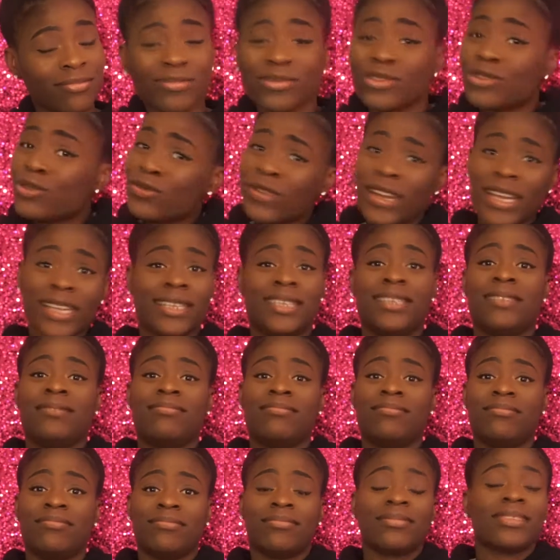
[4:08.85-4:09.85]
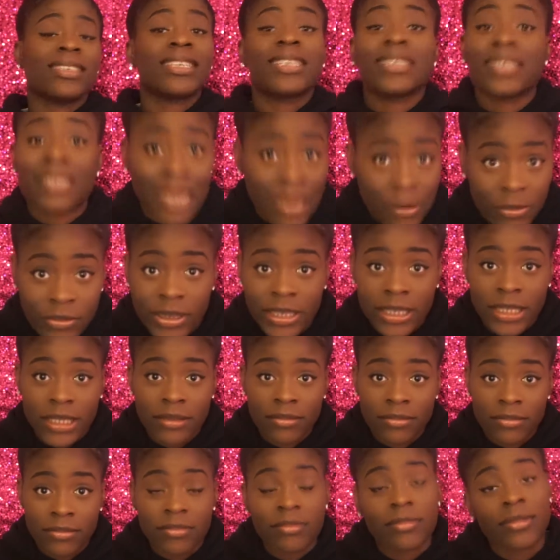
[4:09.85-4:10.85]
You ready? Because I'm
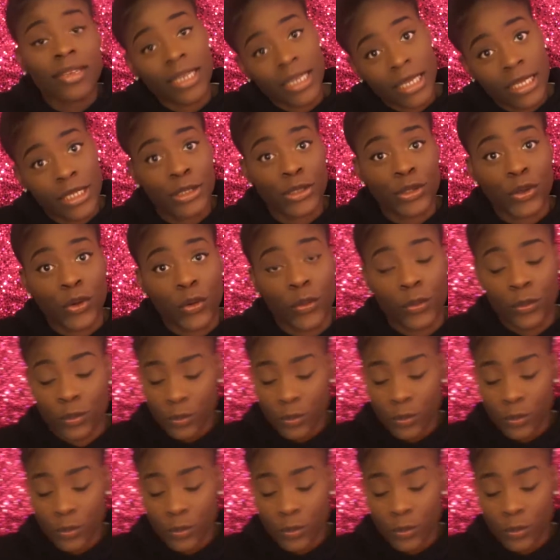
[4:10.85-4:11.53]
ready. Let's go.